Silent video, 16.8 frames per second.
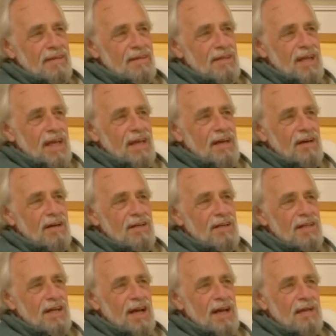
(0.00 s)
take our
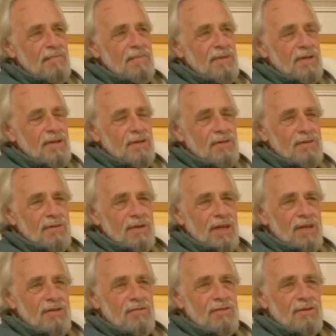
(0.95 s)
time to
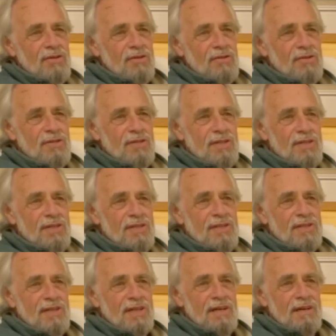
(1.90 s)
introduce
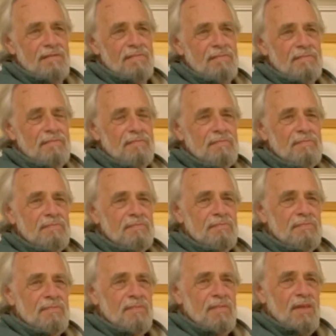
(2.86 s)
this, the
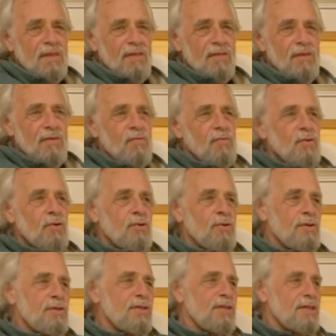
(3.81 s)

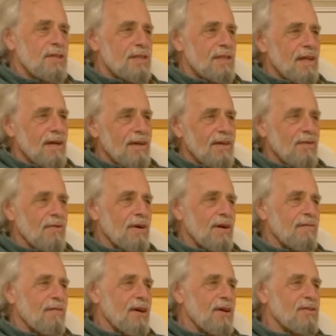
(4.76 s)
rules, just like you
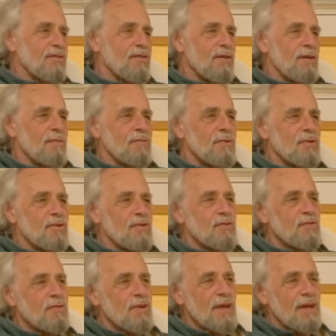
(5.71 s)
have ashram
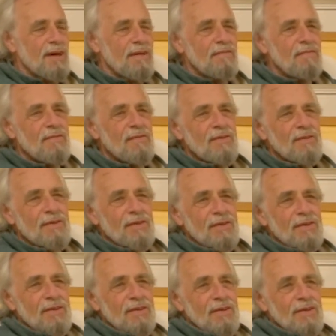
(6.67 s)
rules, we have
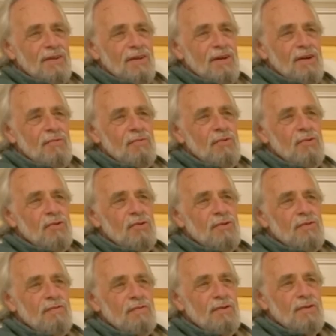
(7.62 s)

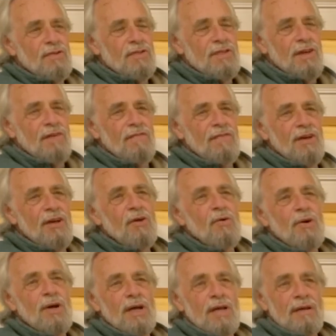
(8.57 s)
rules for
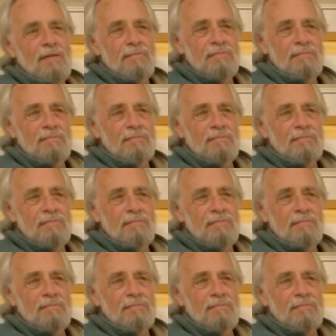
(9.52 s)
self-inquiry.